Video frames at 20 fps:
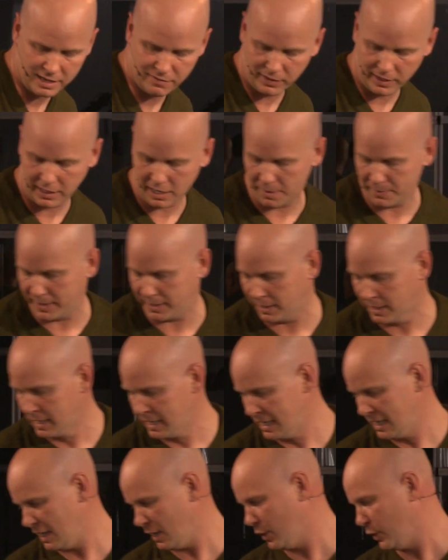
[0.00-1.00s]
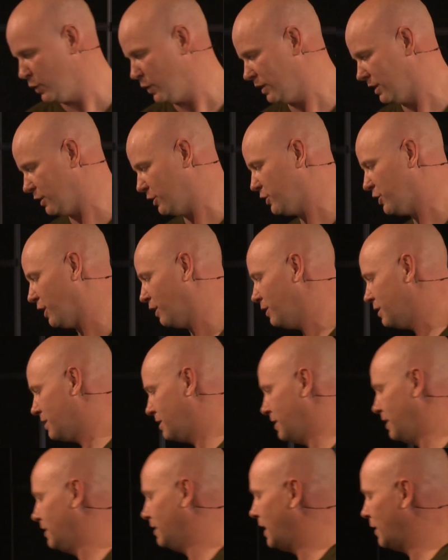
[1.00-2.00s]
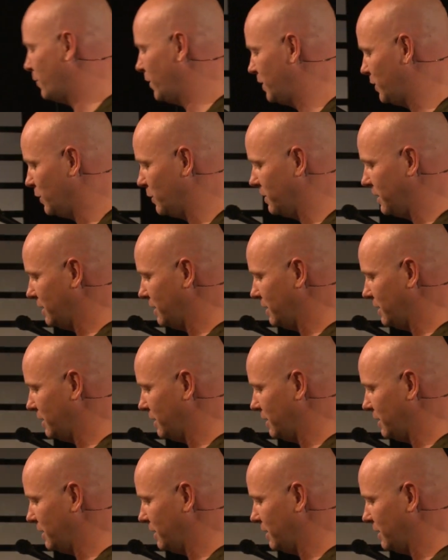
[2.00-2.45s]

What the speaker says: even coming and doing the church thing like we do